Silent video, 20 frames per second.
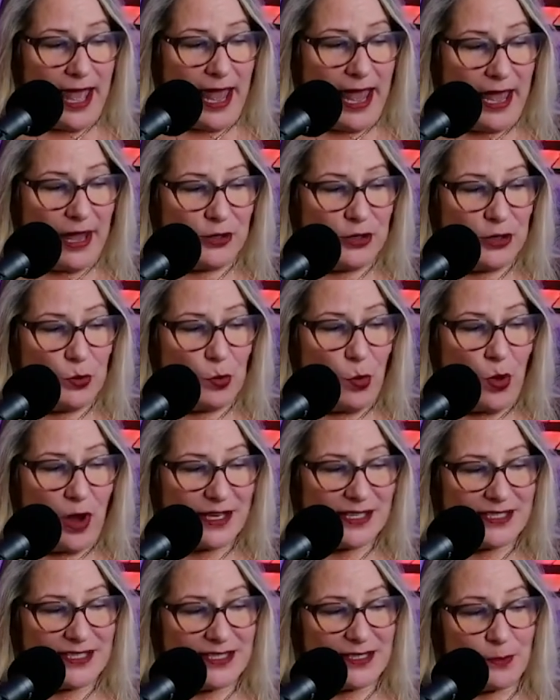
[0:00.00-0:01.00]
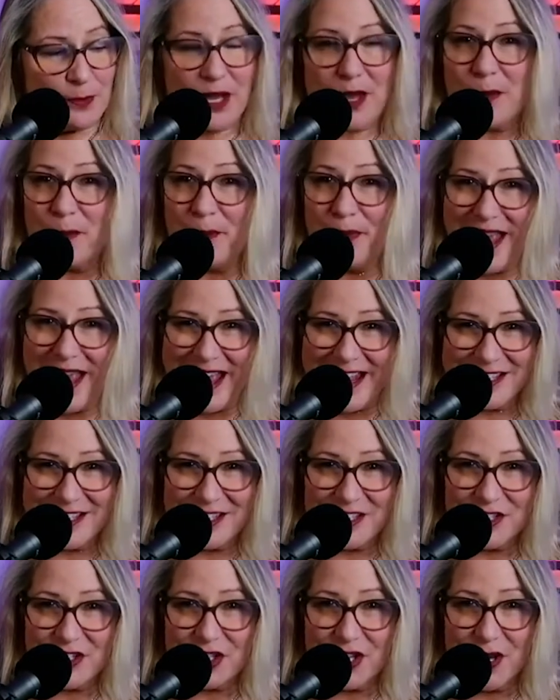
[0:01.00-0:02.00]
and you want some
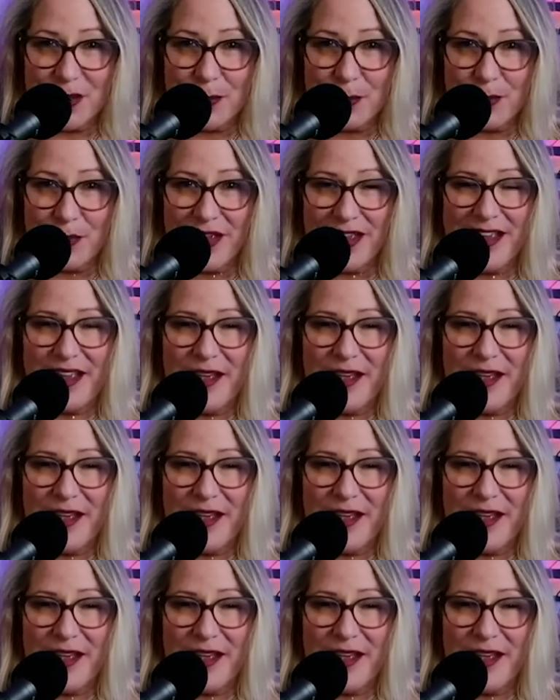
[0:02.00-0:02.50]
companionship,